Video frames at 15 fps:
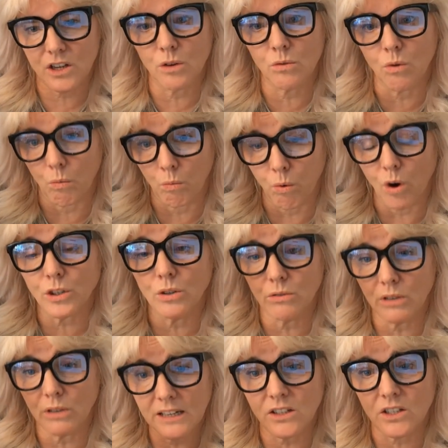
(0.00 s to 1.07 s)
So what you
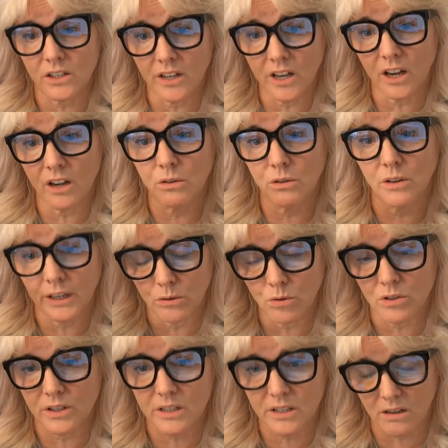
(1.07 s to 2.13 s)
need to know in order to